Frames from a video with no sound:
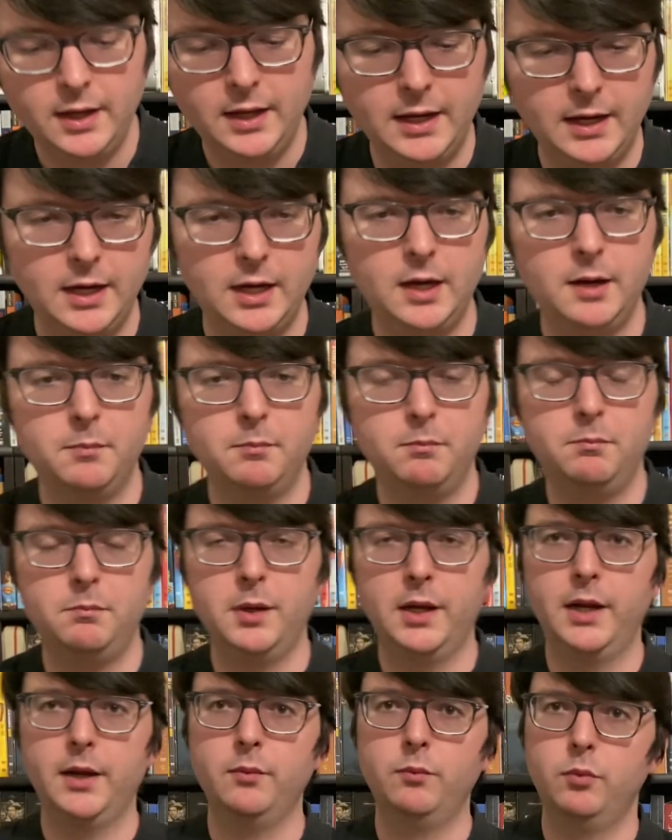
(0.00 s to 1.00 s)

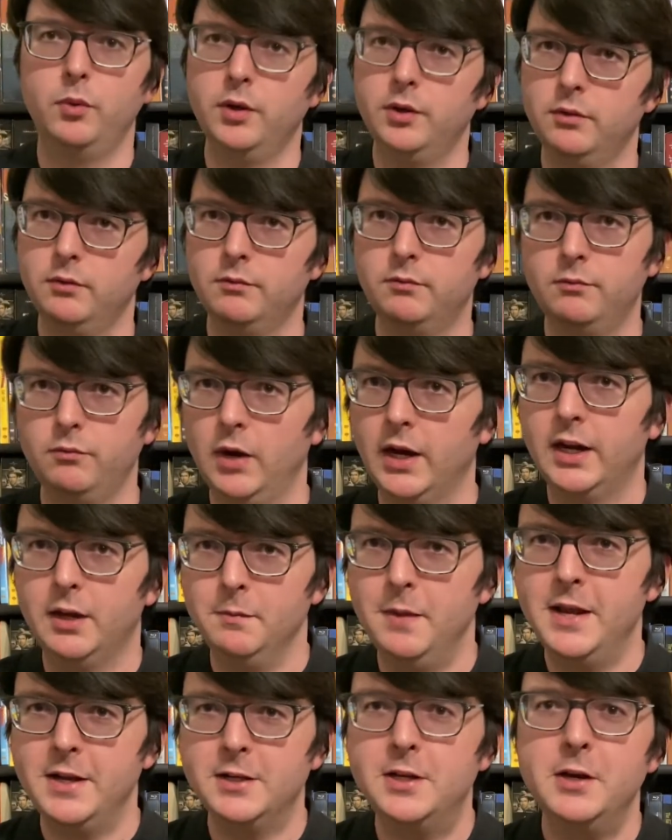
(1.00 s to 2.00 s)
but I wouldn't
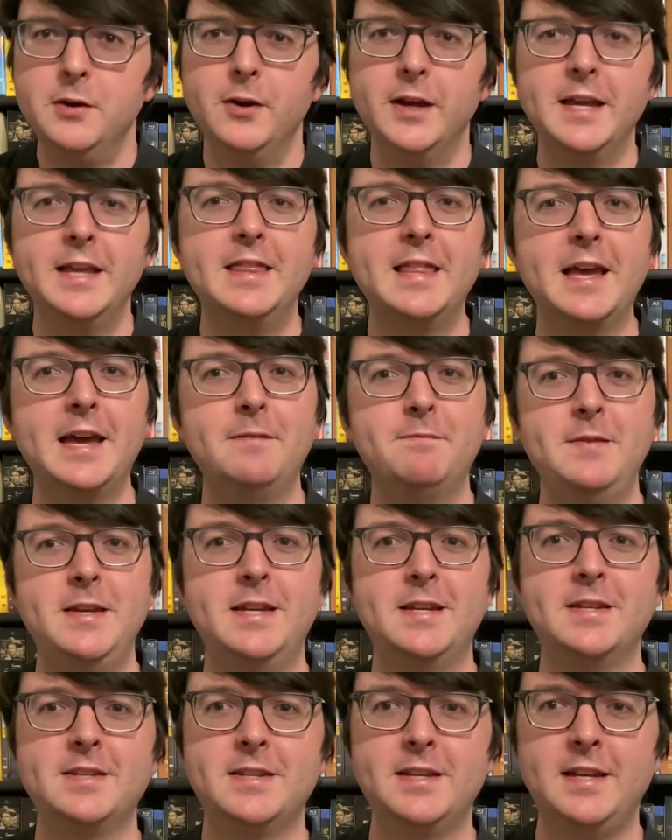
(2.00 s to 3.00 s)
recommend doing that
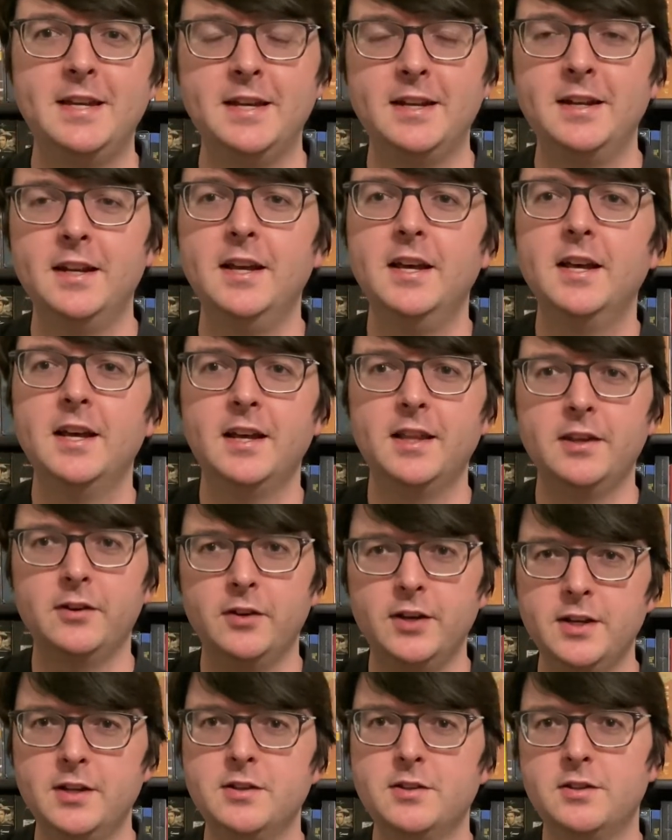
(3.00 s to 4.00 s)
because, again,
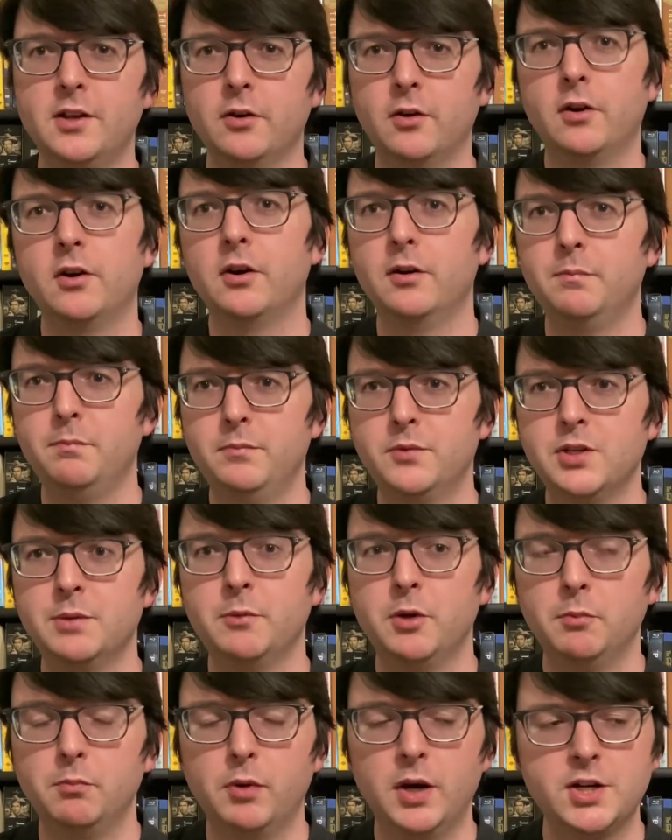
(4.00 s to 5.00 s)
there are some
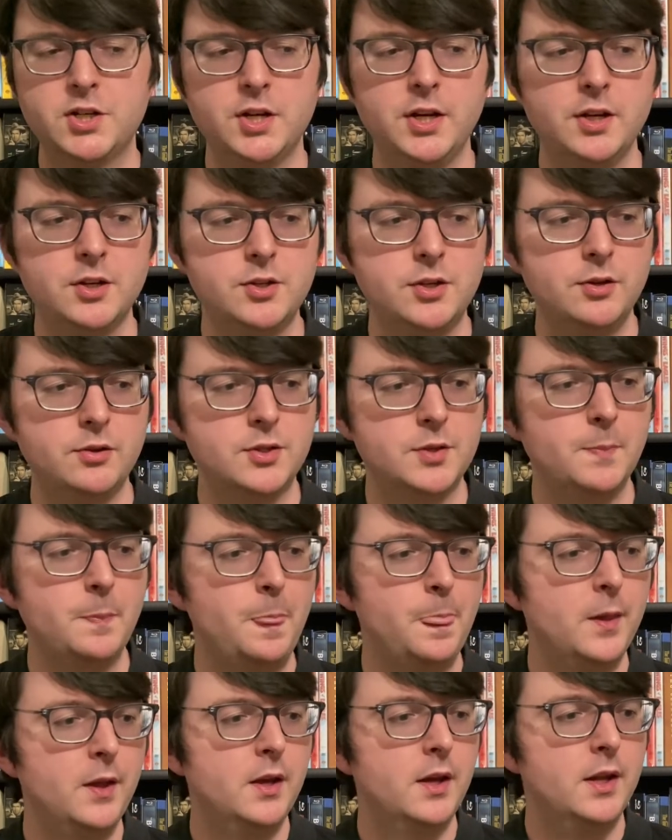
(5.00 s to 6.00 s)
compression issues.
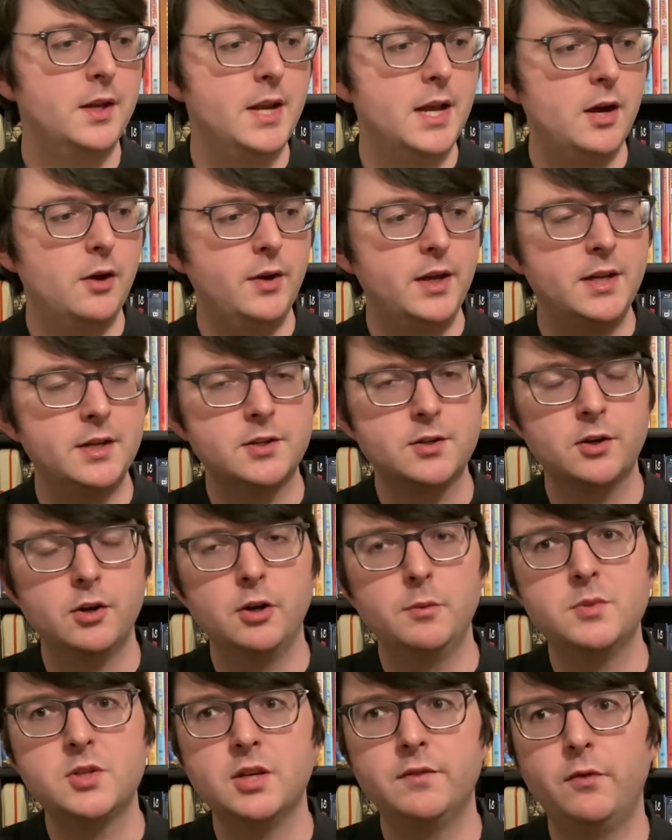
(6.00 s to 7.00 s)
Now, in
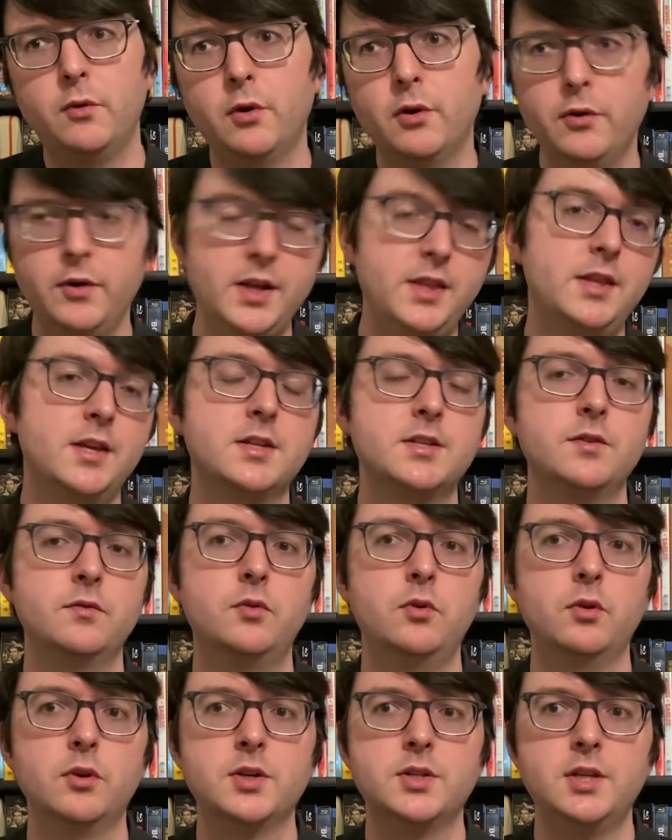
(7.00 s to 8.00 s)
terms of ordering this, of
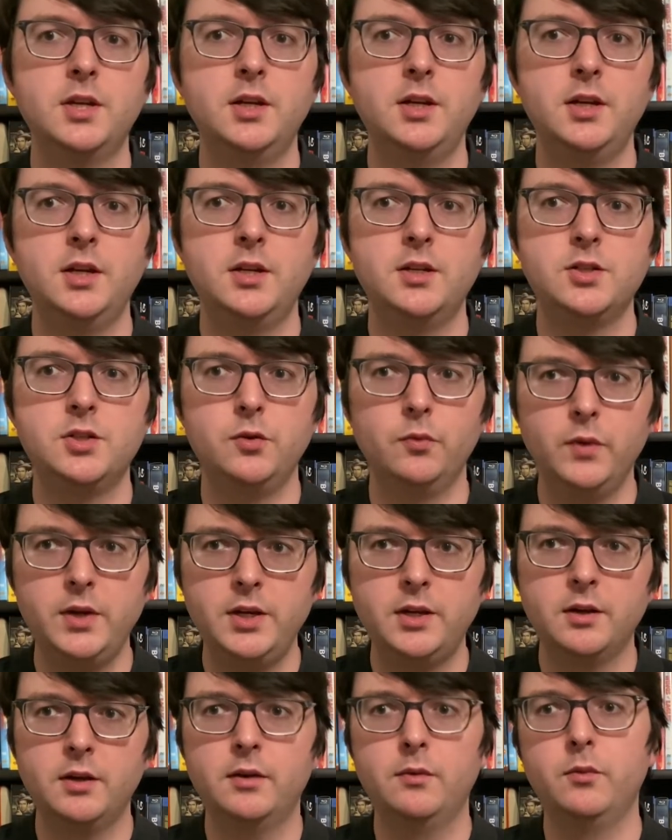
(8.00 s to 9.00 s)
course, it is
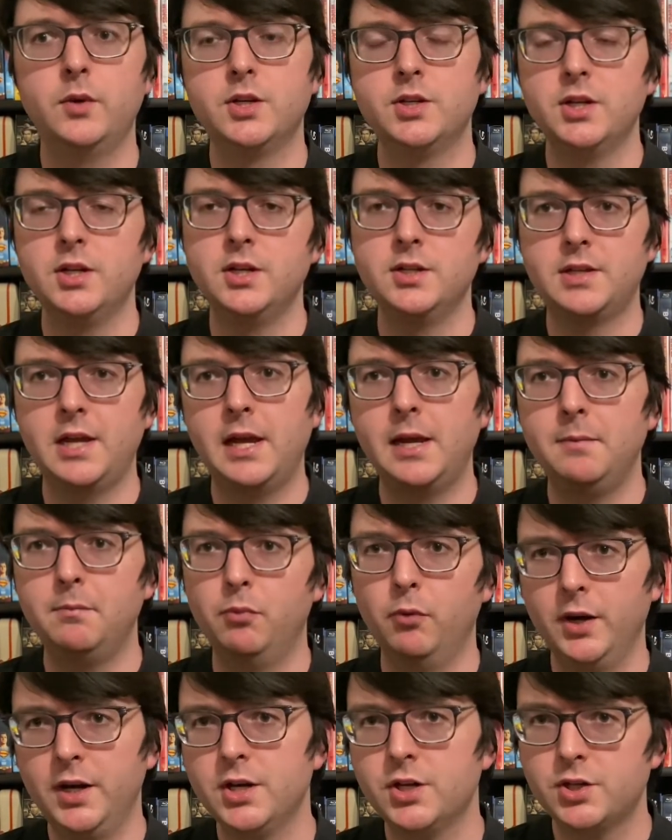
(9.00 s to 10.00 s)
Eureka, which is a
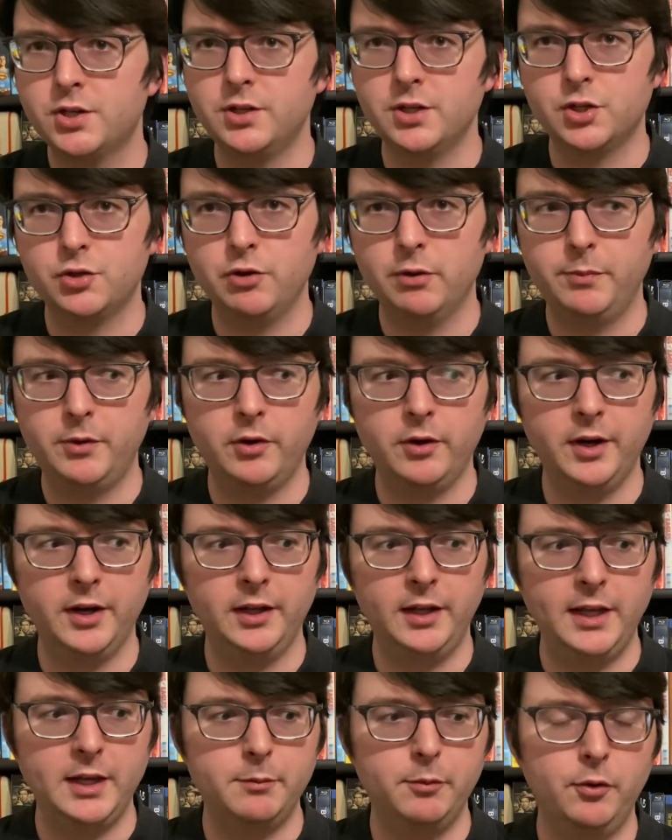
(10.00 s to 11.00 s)
British distributor
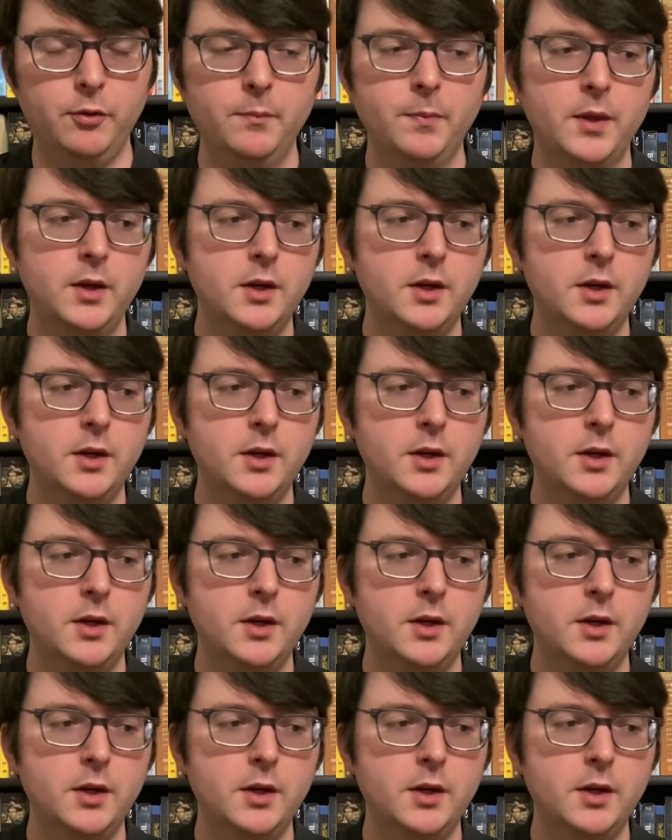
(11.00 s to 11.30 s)
and label.